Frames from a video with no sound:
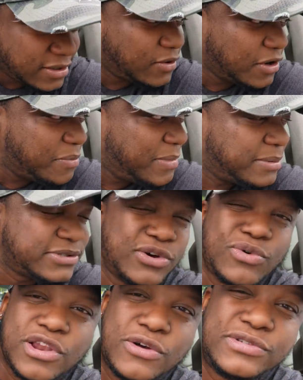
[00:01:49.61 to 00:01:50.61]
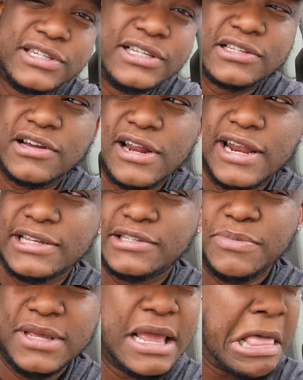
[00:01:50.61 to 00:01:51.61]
Hold up, man. I'm so close to this car next to me.